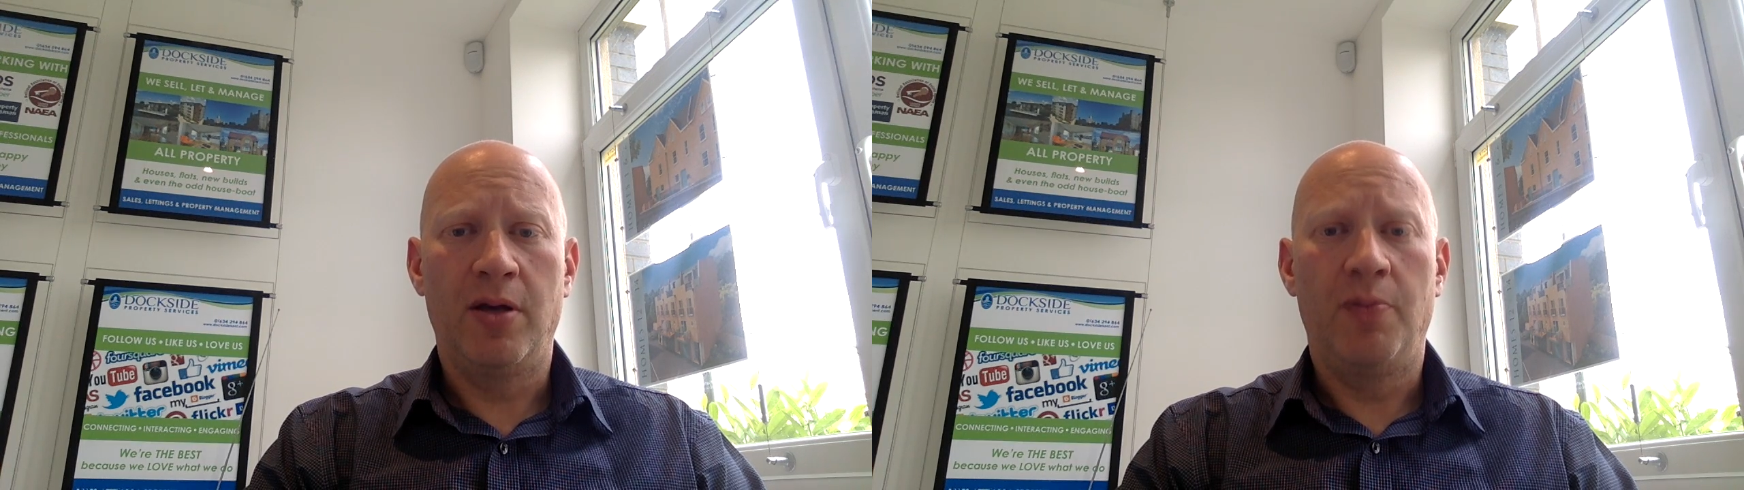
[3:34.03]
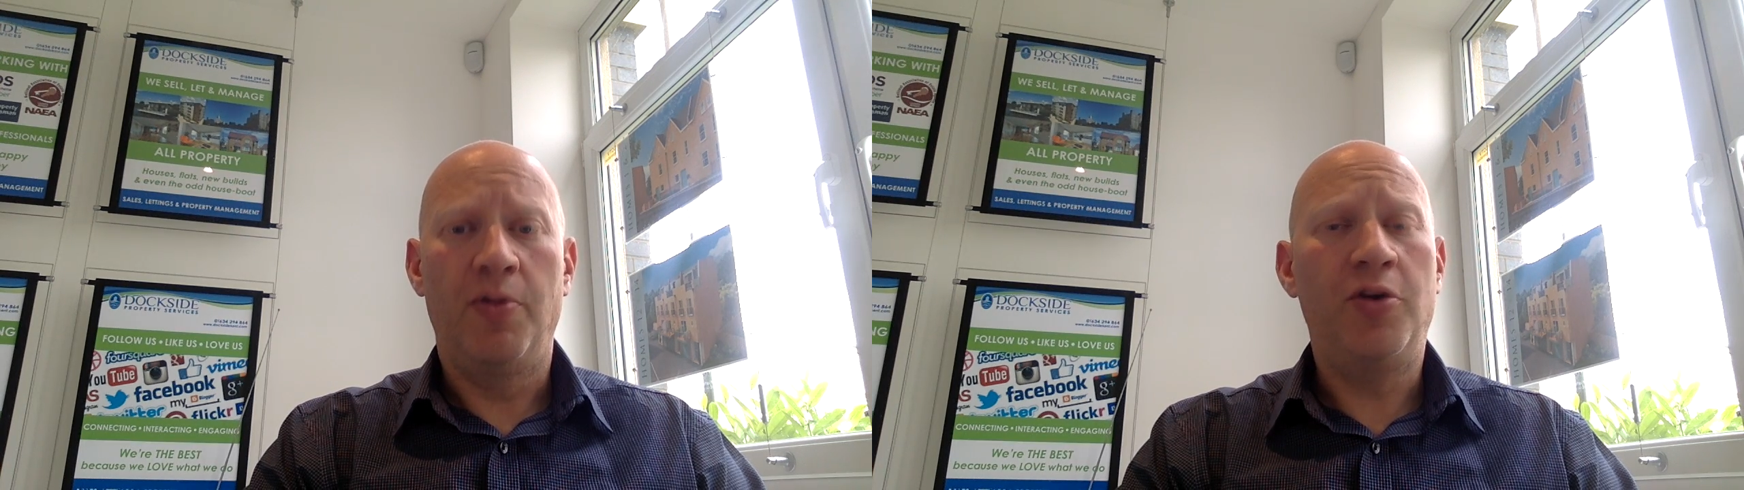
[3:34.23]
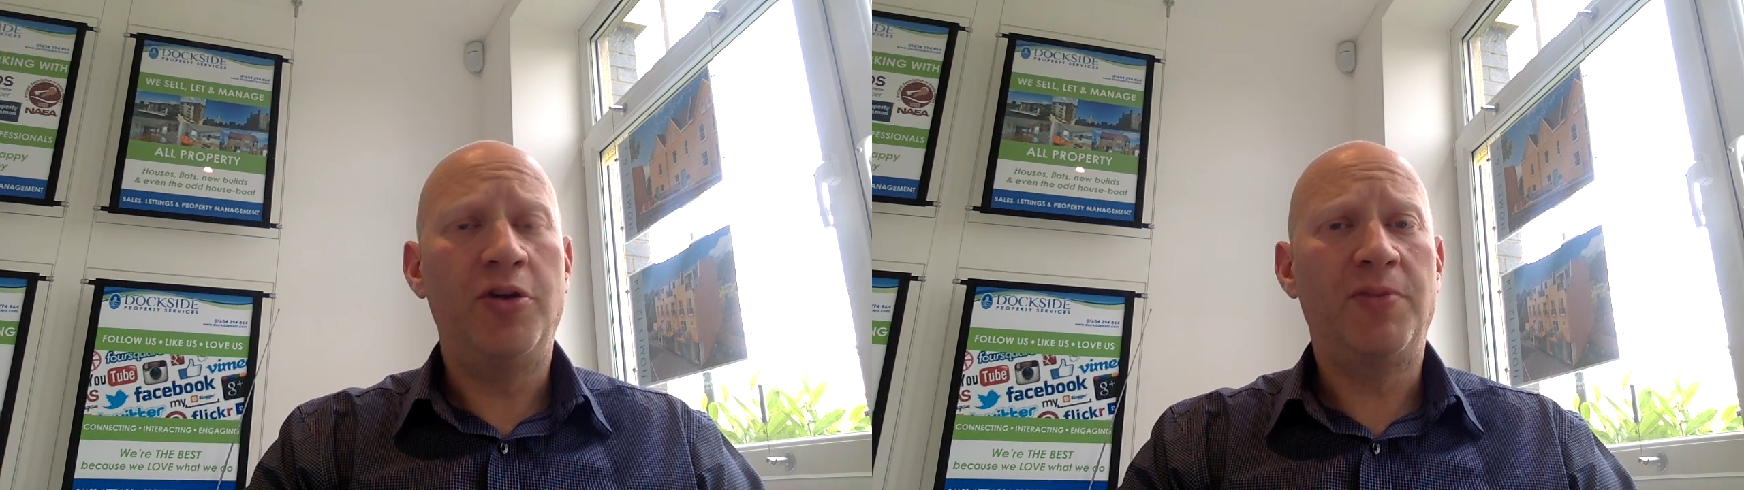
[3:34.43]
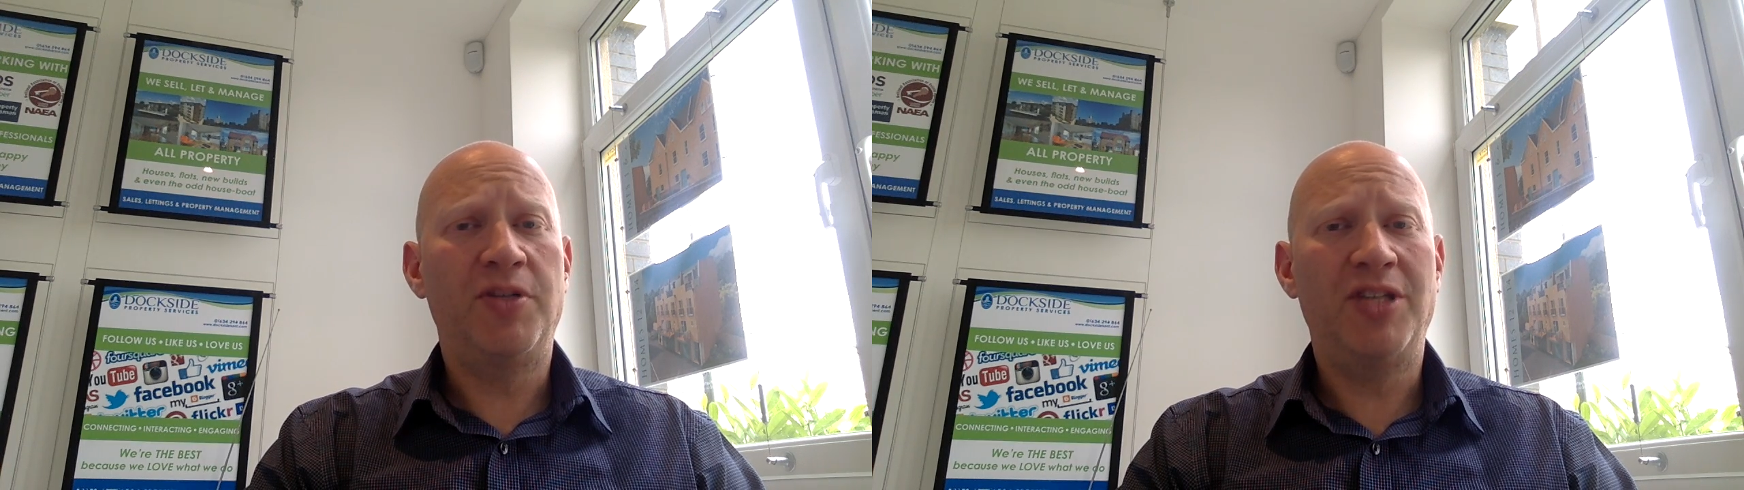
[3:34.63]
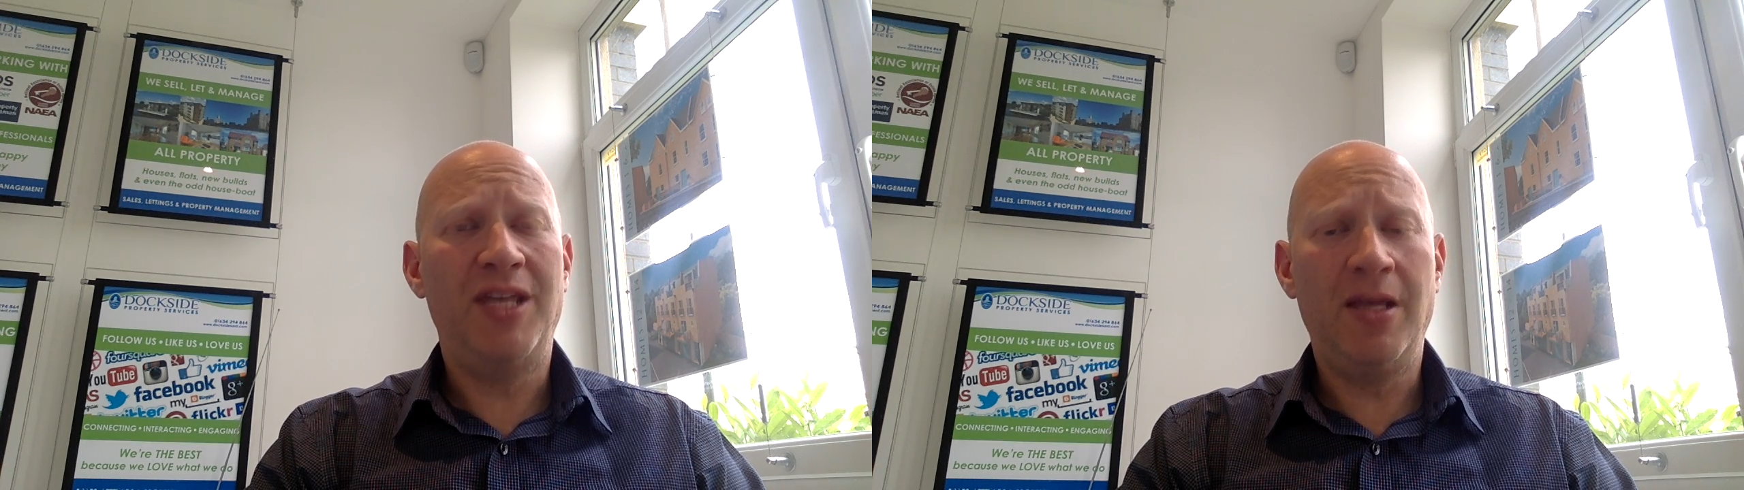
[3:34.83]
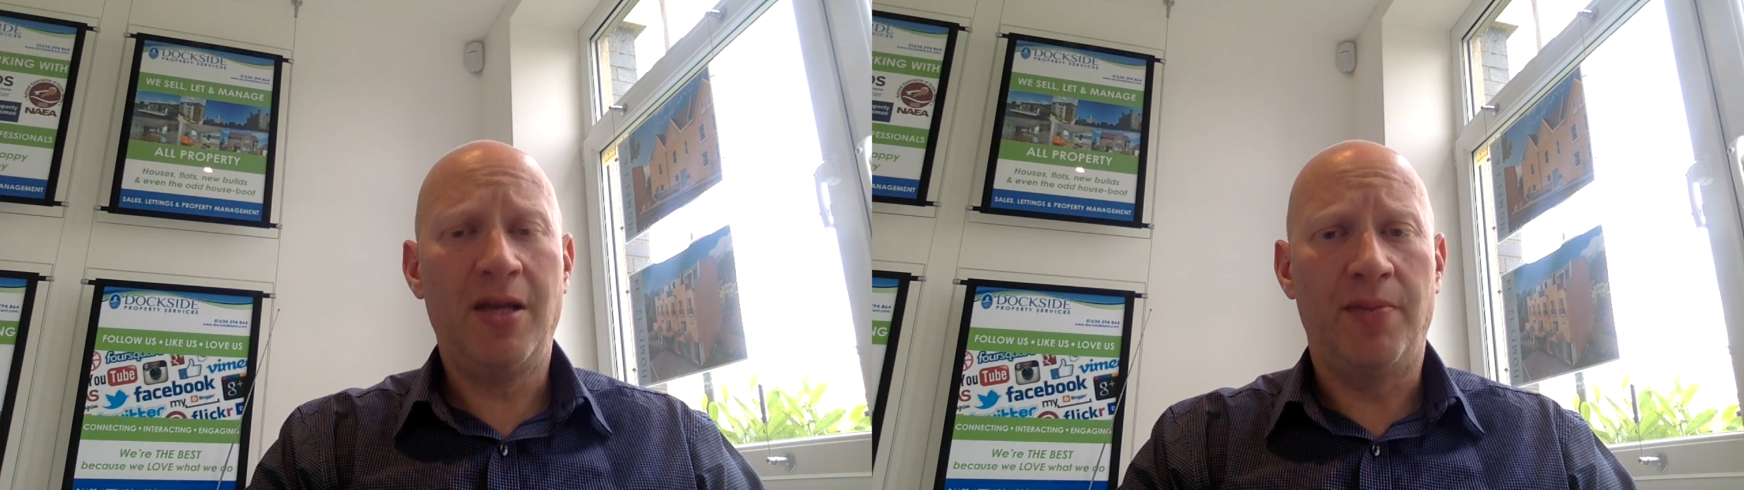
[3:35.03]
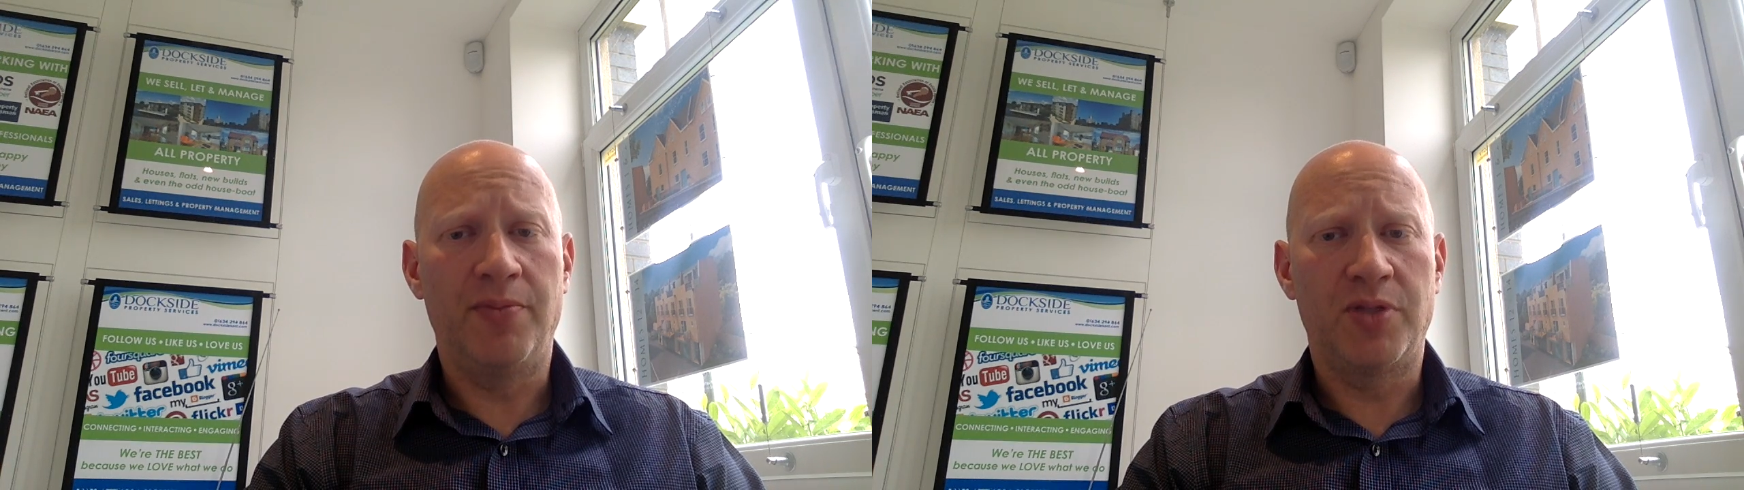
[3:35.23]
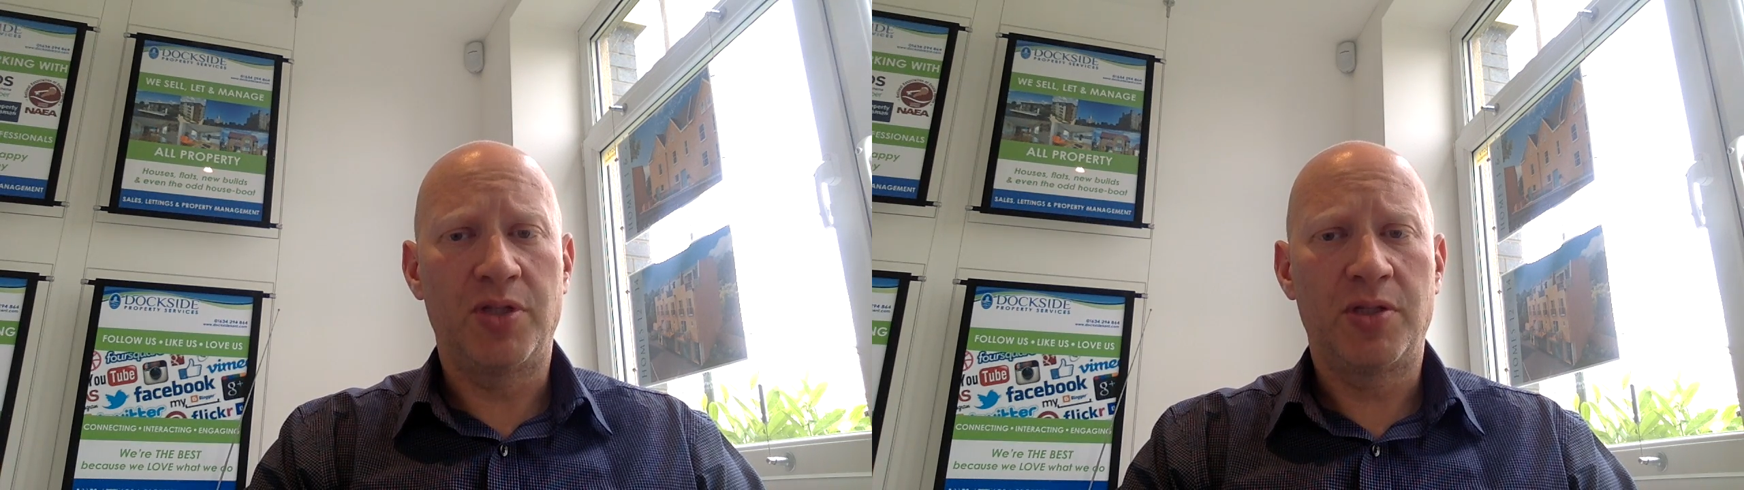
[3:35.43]
but not as much as
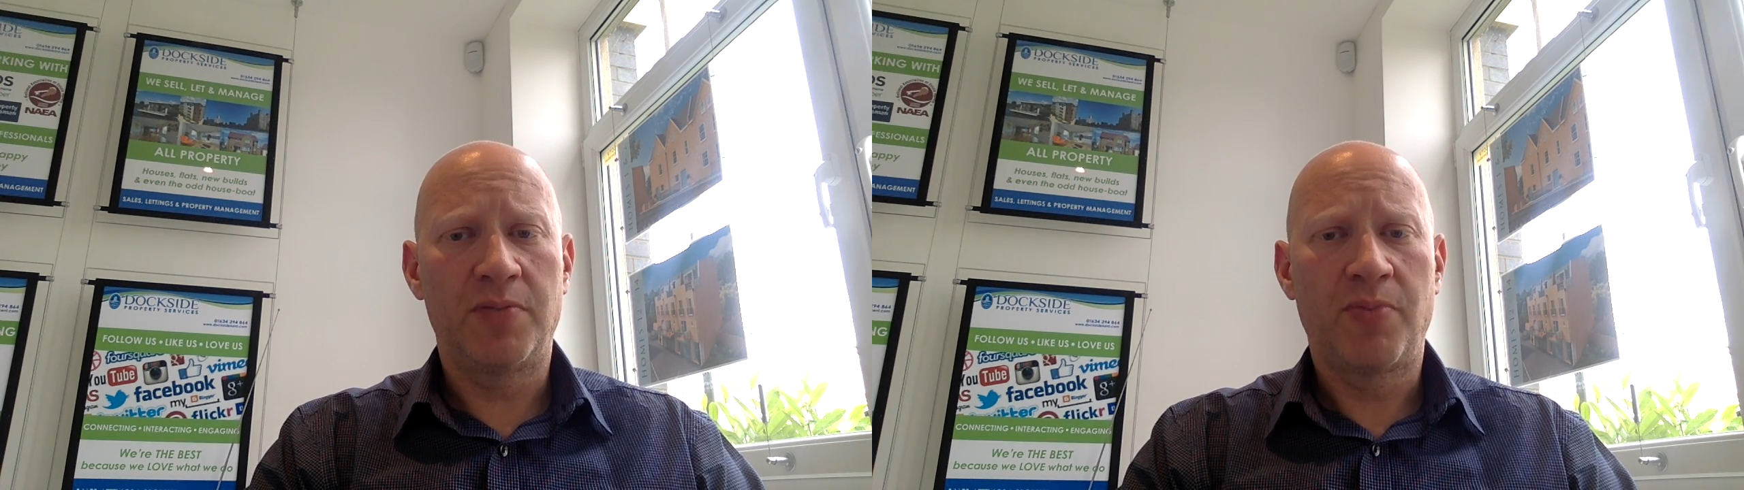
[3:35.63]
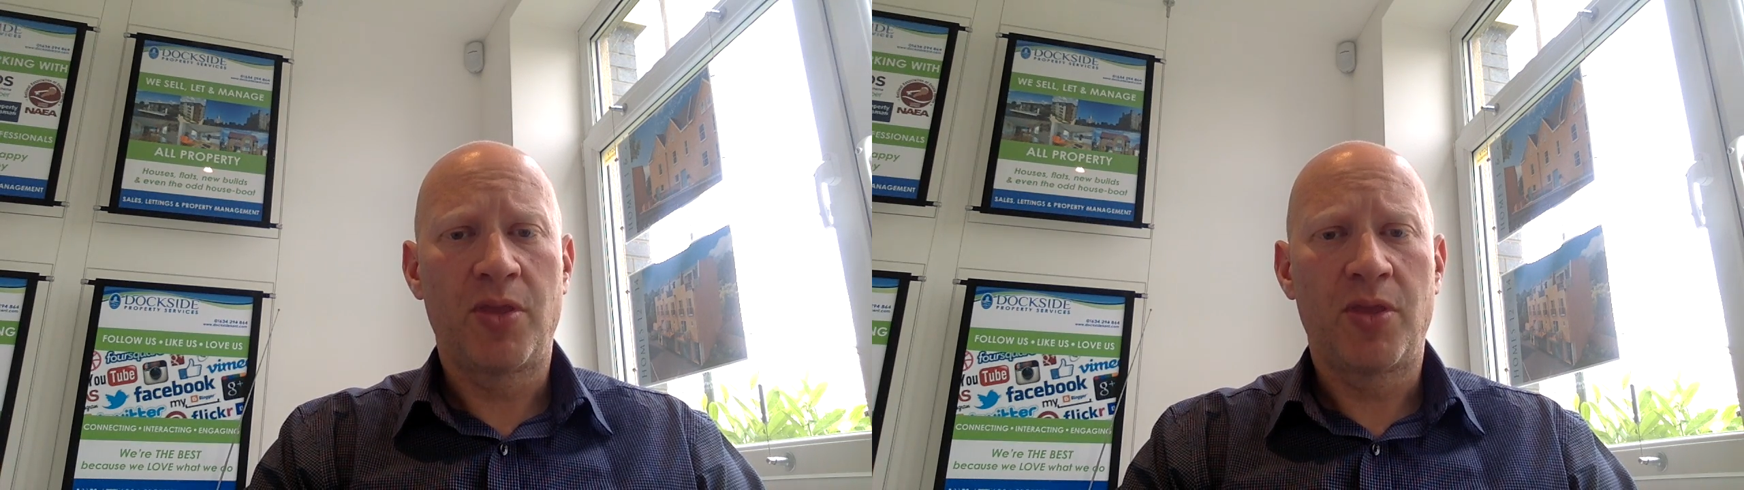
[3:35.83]
incomes.